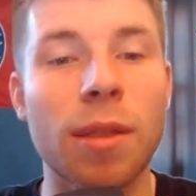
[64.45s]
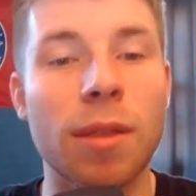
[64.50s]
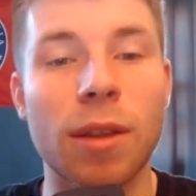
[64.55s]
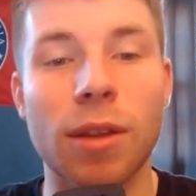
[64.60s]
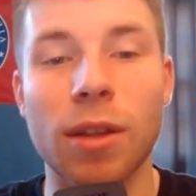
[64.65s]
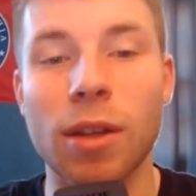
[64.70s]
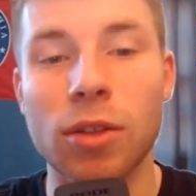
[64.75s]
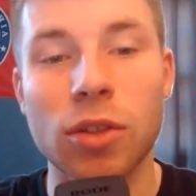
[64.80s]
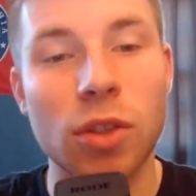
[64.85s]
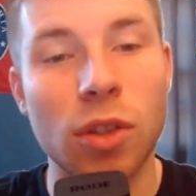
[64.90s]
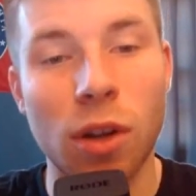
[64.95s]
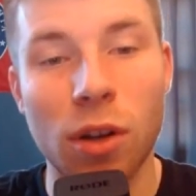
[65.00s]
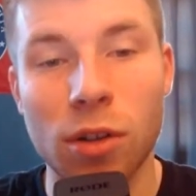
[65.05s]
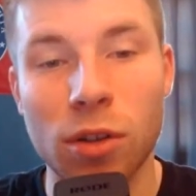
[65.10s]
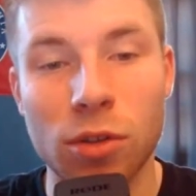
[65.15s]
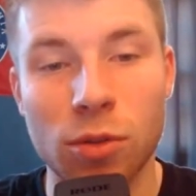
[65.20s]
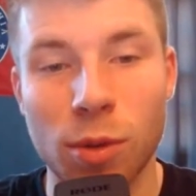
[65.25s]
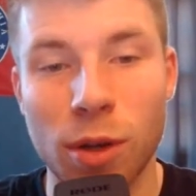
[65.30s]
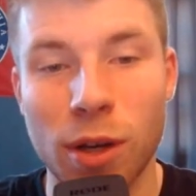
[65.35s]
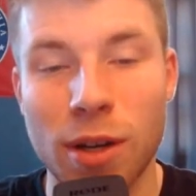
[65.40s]
The
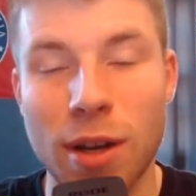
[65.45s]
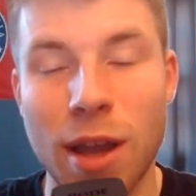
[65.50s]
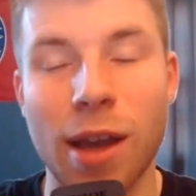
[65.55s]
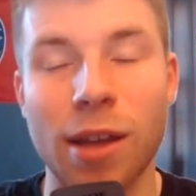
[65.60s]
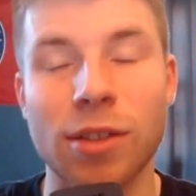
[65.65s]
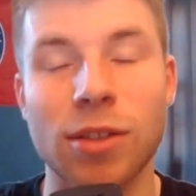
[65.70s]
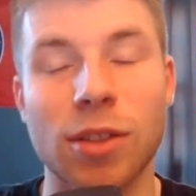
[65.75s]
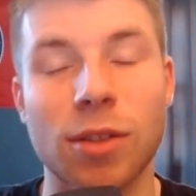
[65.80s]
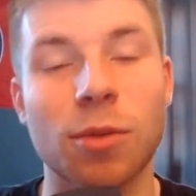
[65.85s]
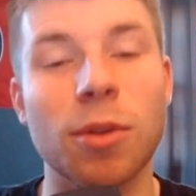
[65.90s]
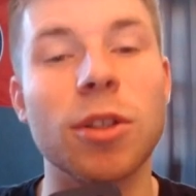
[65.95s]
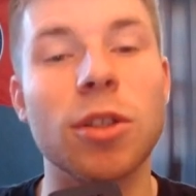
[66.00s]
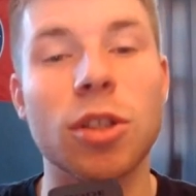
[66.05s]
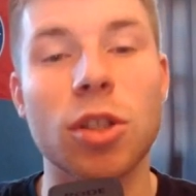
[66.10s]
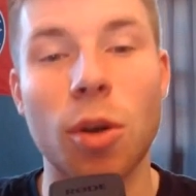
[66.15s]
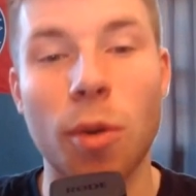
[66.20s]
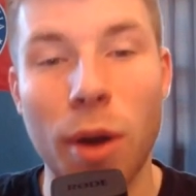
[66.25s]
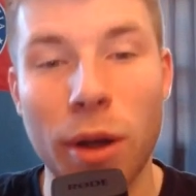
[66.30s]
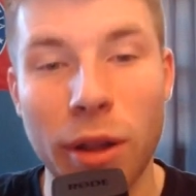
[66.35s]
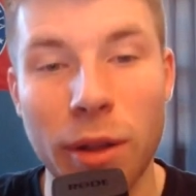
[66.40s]
starters were announced, in which
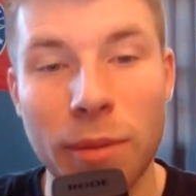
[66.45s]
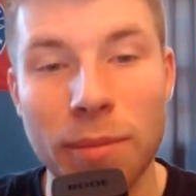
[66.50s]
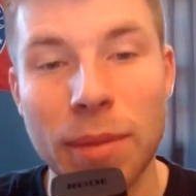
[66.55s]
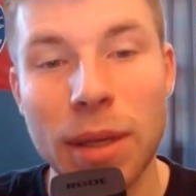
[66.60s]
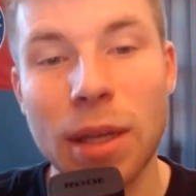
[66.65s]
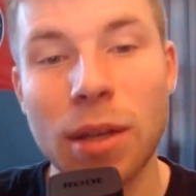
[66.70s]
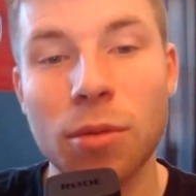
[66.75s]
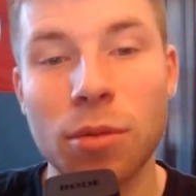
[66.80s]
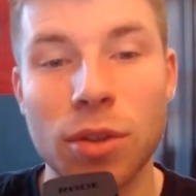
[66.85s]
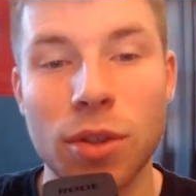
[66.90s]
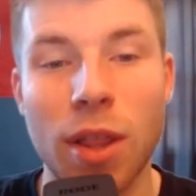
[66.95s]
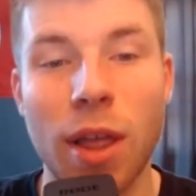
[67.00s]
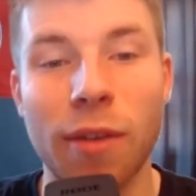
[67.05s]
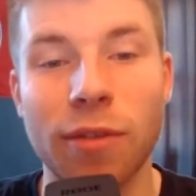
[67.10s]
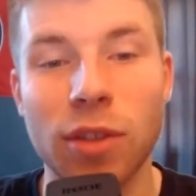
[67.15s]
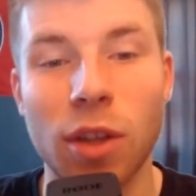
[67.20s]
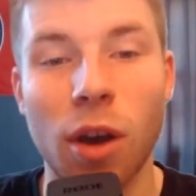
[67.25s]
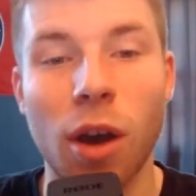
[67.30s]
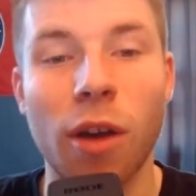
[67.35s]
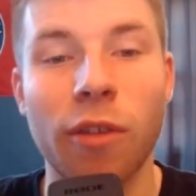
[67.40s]
Joel Embiid was
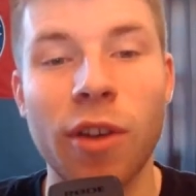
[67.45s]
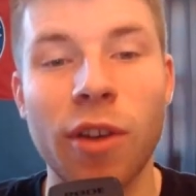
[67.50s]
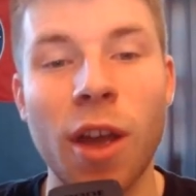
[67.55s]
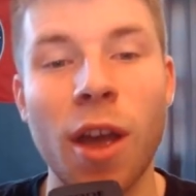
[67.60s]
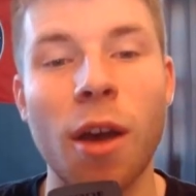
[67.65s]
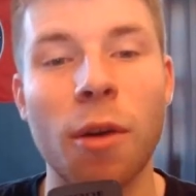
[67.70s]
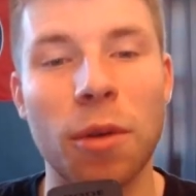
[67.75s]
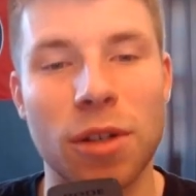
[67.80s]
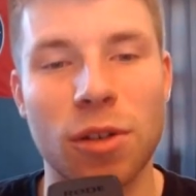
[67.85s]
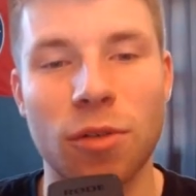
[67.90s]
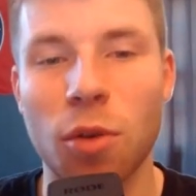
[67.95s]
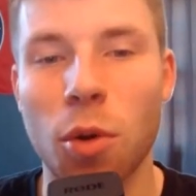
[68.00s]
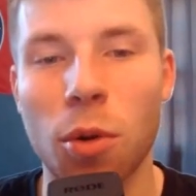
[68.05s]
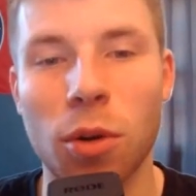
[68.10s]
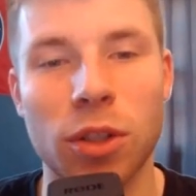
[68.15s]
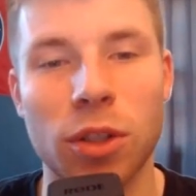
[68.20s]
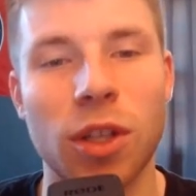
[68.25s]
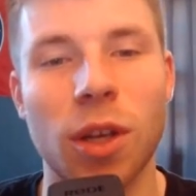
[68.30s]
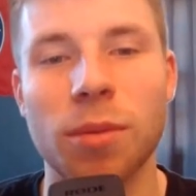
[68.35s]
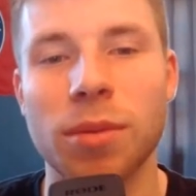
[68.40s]
left off, which, of
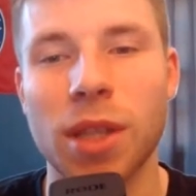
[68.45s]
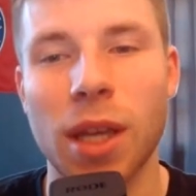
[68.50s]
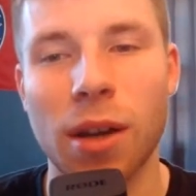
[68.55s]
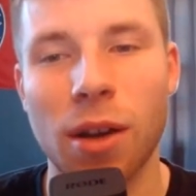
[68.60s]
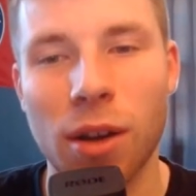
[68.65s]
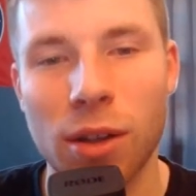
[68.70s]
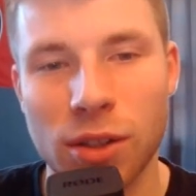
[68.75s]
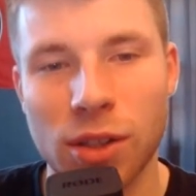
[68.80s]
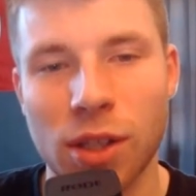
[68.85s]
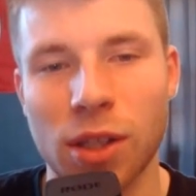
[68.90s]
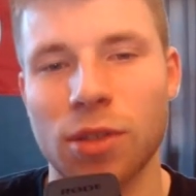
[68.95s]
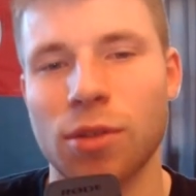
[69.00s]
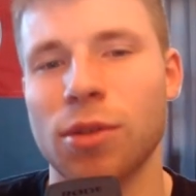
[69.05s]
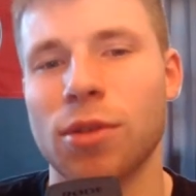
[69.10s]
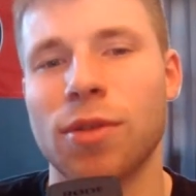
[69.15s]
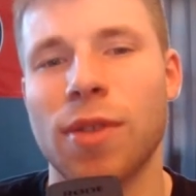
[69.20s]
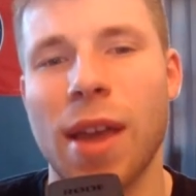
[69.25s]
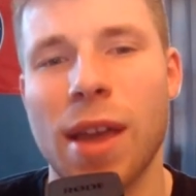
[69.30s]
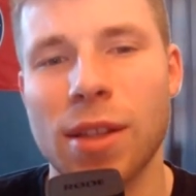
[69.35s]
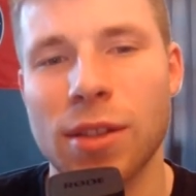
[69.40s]
course, upset all
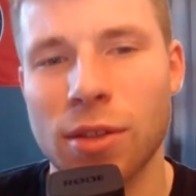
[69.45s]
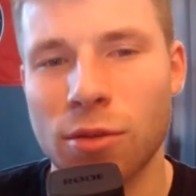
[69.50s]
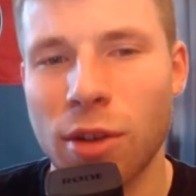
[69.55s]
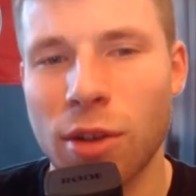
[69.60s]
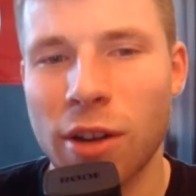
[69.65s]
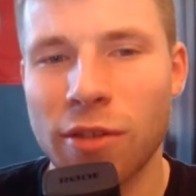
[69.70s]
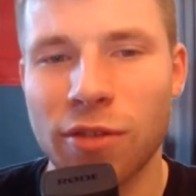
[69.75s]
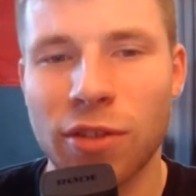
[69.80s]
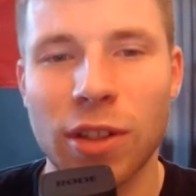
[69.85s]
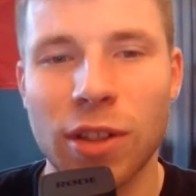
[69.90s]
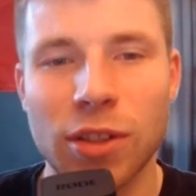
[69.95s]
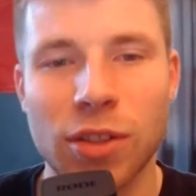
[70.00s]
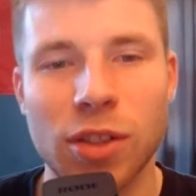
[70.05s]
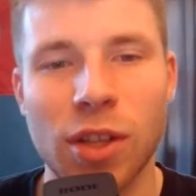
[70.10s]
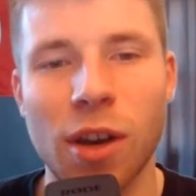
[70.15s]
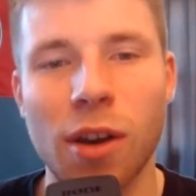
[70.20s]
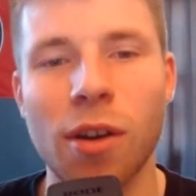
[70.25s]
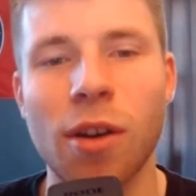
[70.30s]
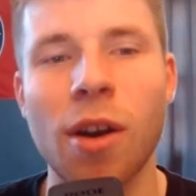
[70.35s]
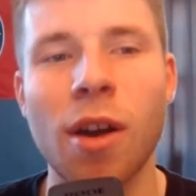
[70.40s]
Sixers fans, and rightfully
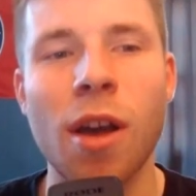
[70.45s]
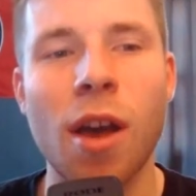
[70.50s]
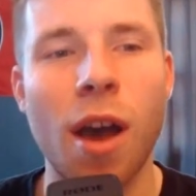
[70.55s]
so.